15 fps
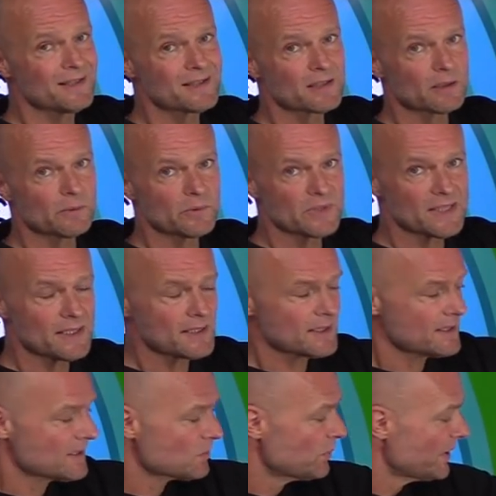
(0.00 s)
insulin
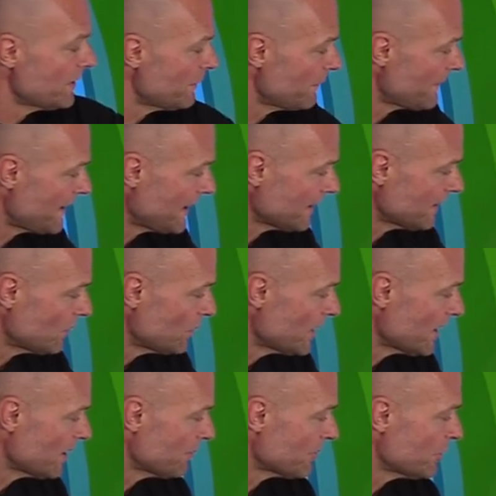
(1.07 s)
resistance with the fact that we
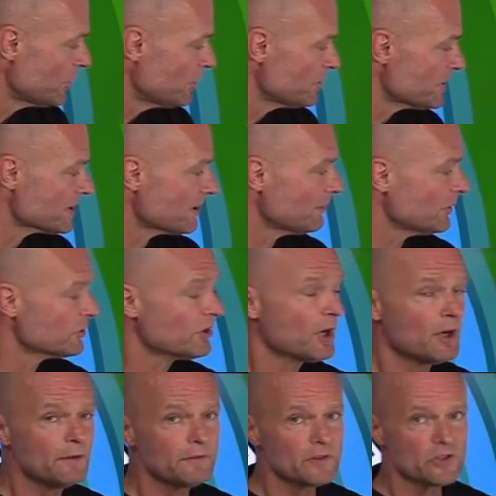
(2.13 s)
can produce some
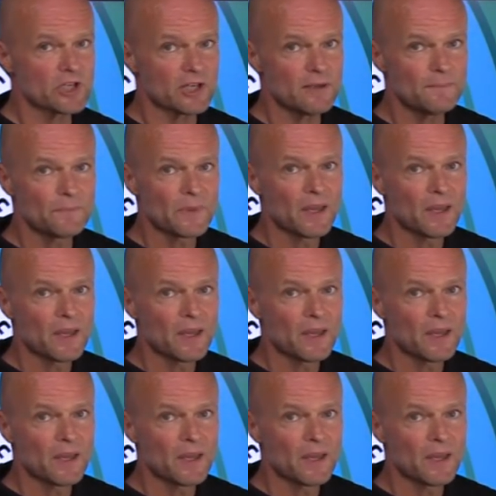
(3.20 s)
autophagy